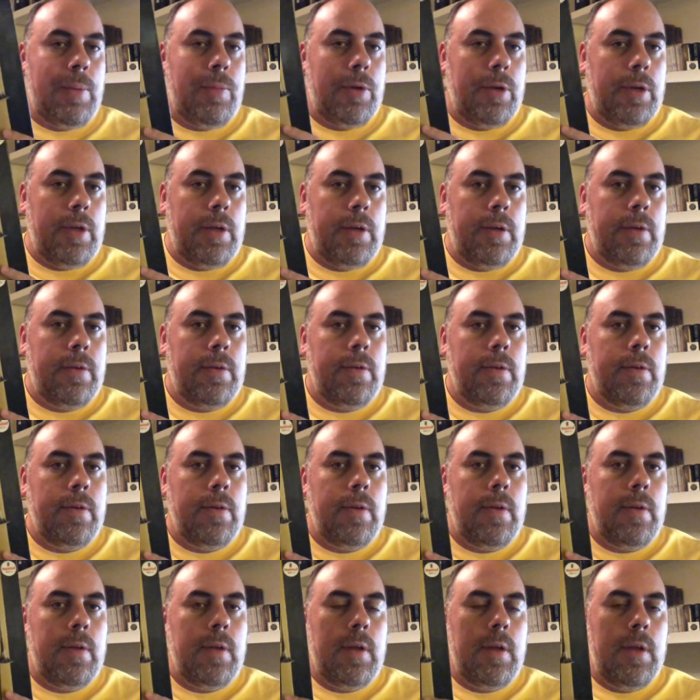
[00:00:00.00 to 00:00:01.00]
able to
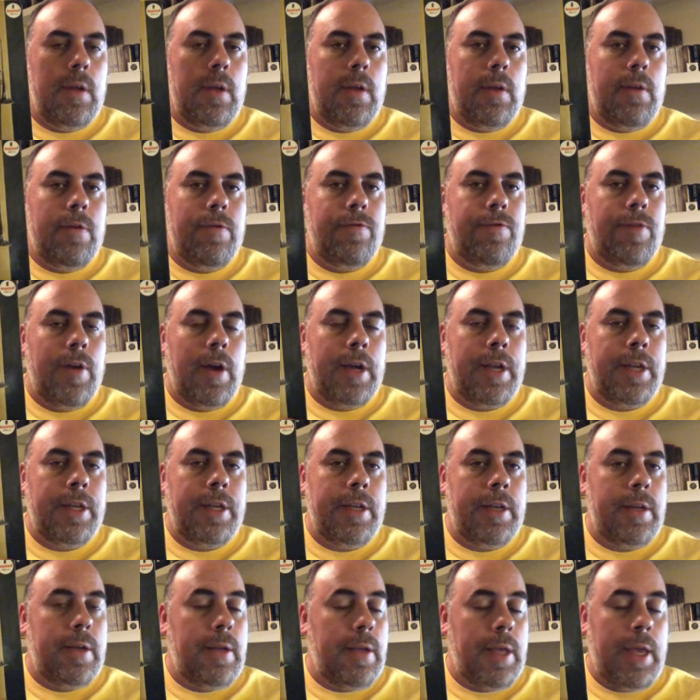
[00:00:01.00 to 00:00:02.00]
find
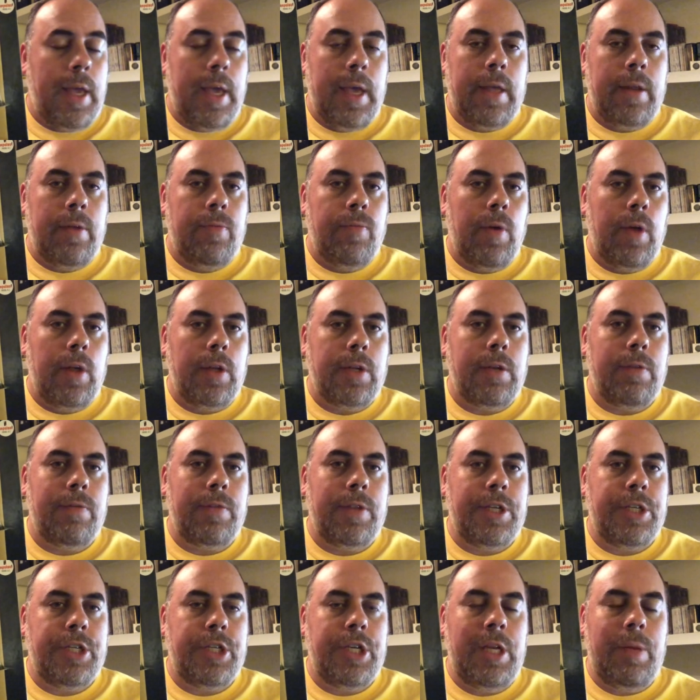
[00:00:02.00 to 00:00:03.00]
it again,
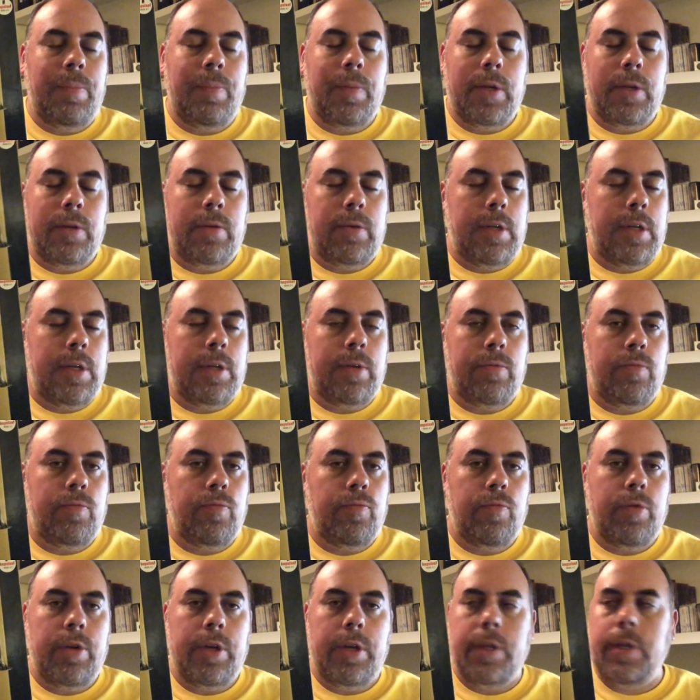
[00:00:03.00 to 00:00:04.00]
relatively cheap and in
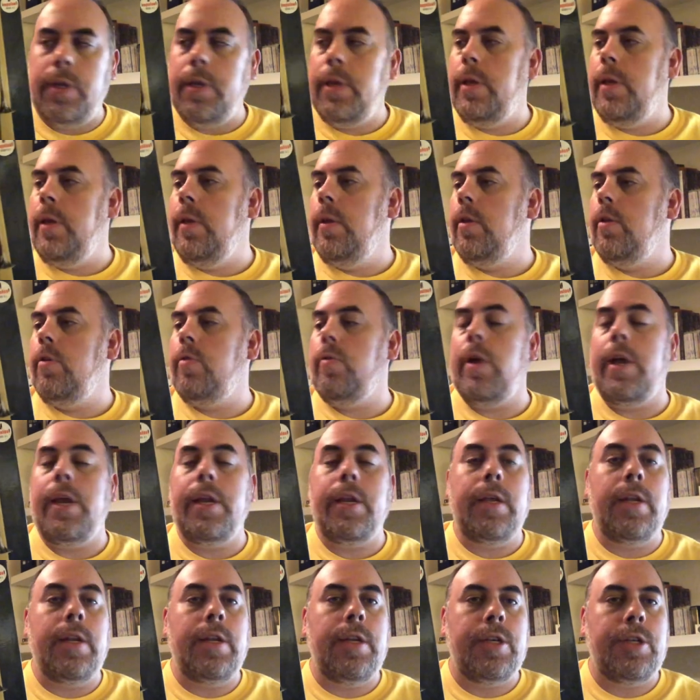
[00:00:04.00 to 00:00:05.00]
really
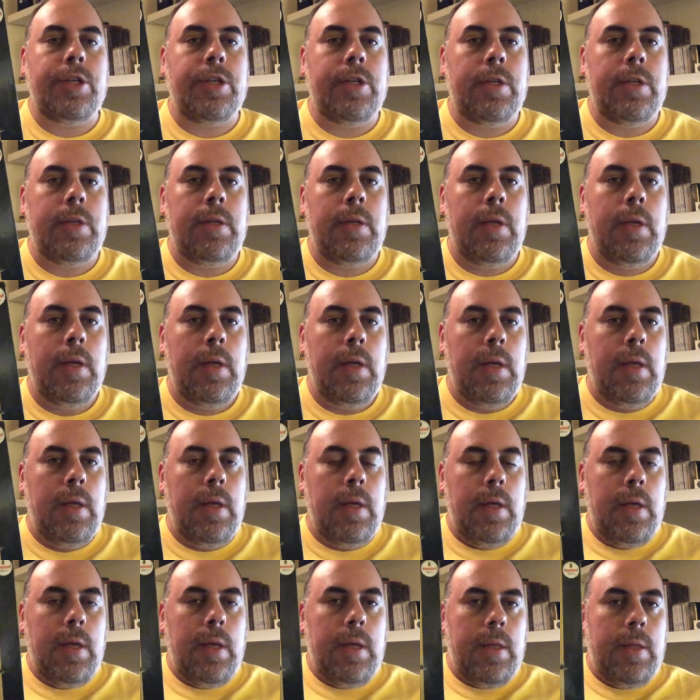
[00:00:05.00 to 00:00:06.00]
great condition.
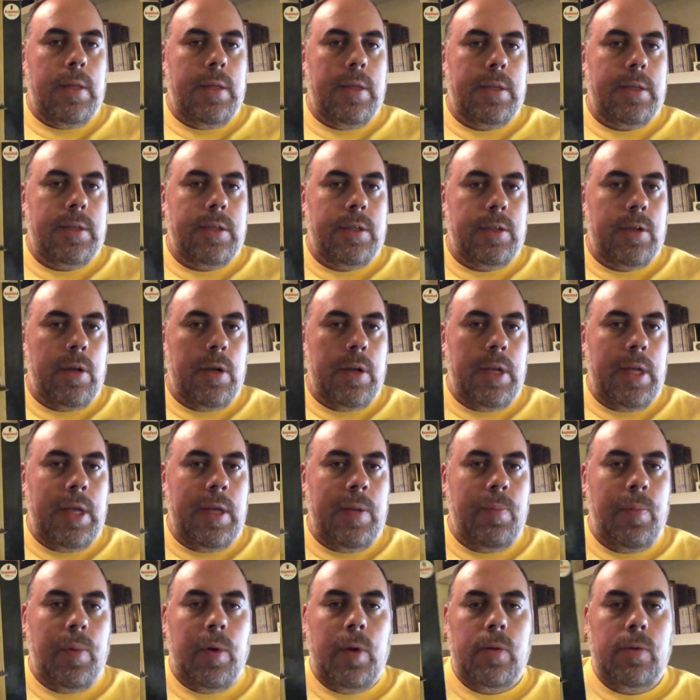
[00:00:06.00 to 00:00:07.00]
This is on
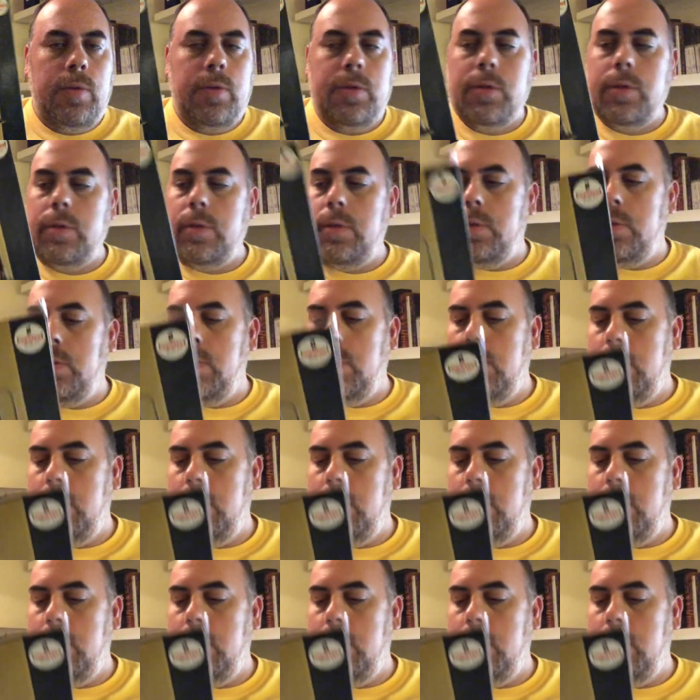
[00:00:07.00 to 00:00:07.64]
Impulse.